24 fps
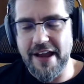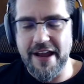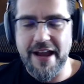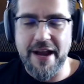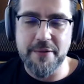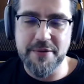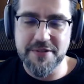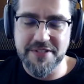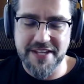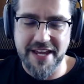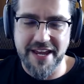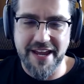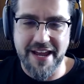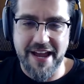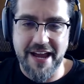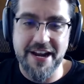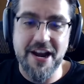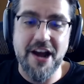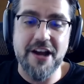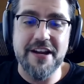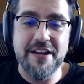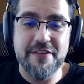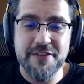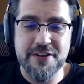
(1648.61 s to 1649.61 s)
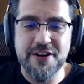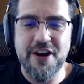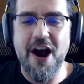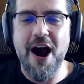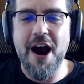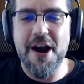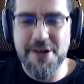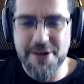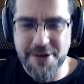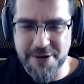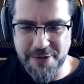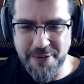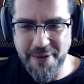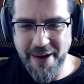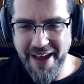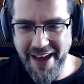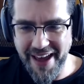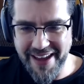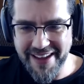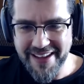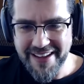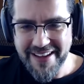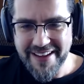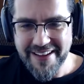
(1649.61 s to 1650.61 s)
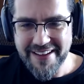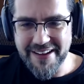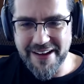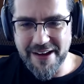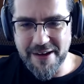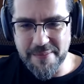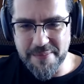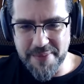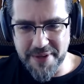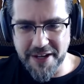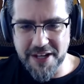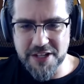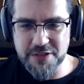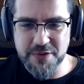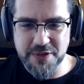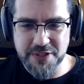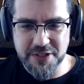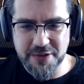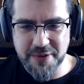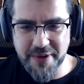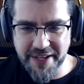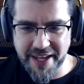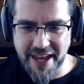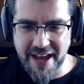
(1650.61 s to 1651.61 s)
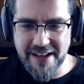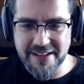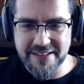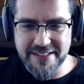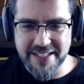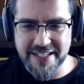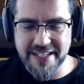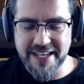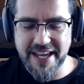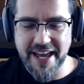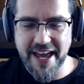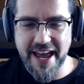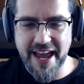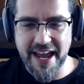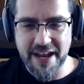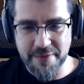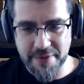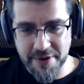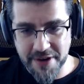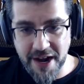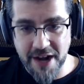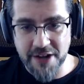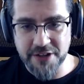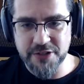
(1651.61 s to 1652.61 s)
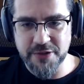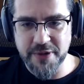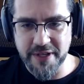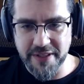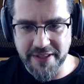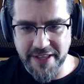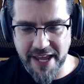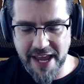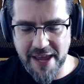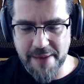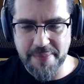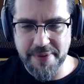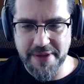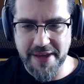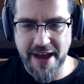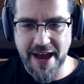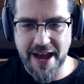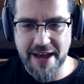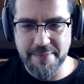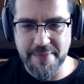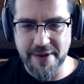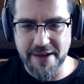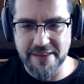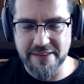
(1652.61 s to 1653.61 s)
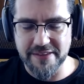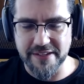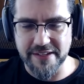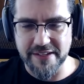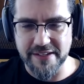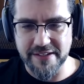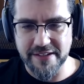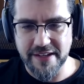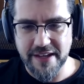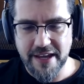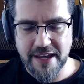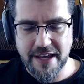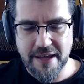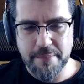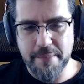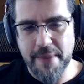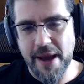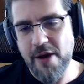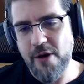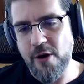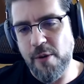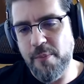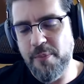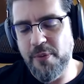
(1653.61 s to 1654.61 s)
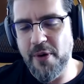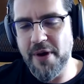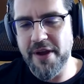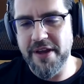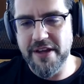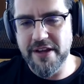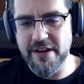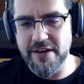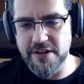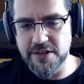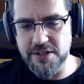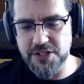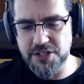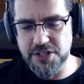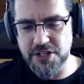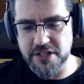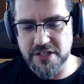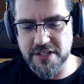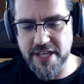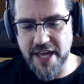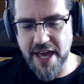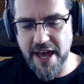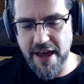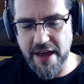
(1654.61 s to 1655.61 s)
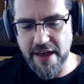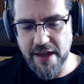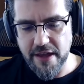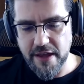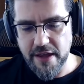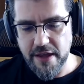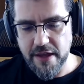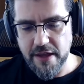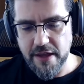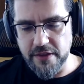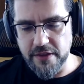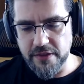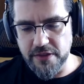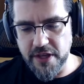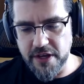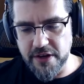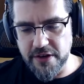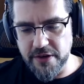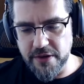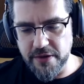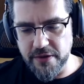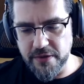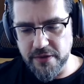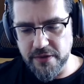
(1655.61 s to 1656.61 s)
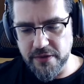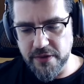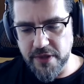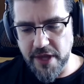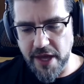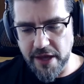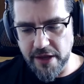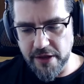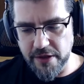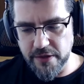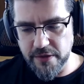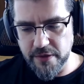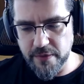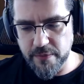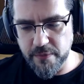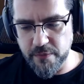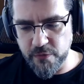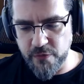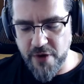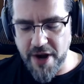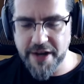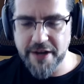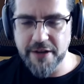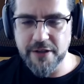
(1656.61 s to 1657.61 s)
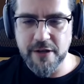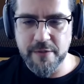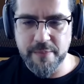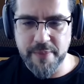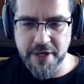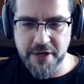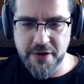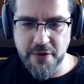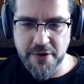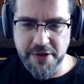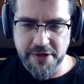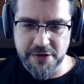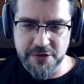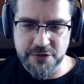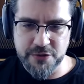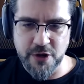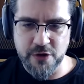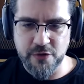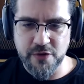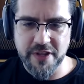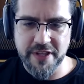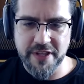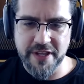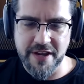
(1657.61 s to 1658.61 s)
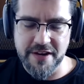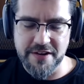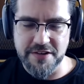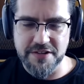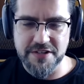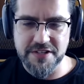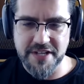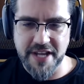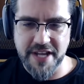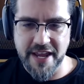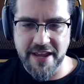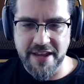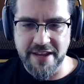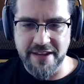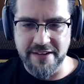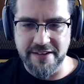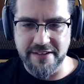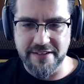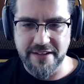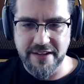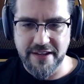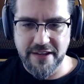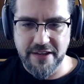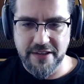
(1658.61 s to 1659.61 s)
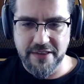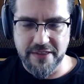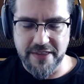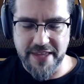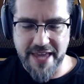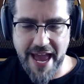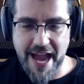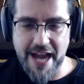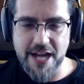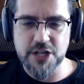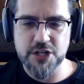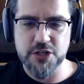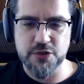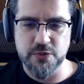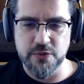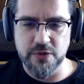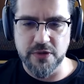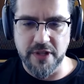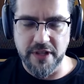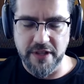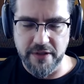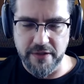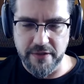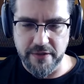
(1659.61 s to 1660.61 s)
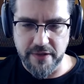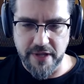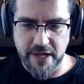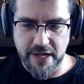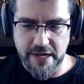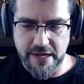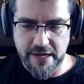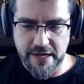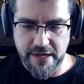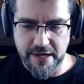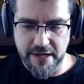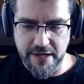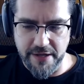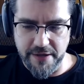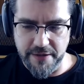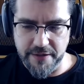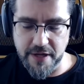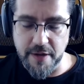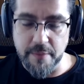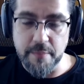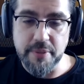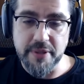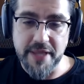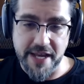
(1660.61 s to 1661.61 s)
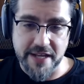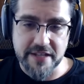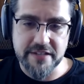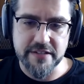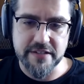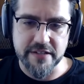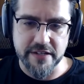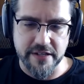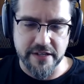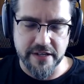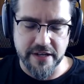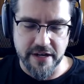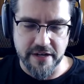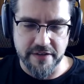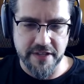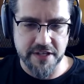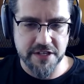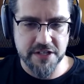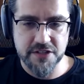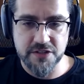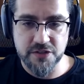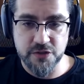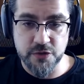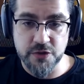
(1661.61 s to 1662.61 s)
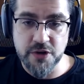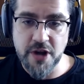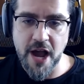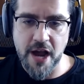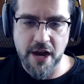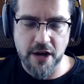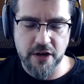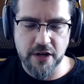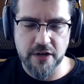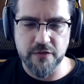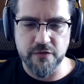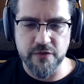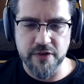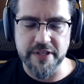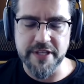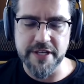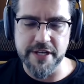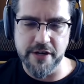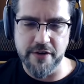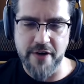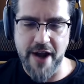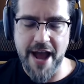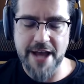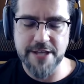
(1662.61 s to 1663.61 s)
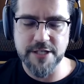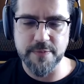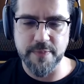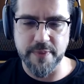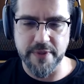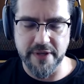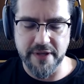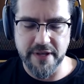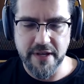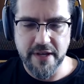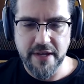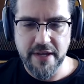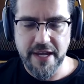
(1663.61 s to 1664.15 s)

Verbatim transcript: I would say an even harder way um, because we're doing LDK and we're not doing the API method. My whole point here is just that there that regular Bitcoiners don't really understand the actual uh, complexity here. They just do not really grasp it.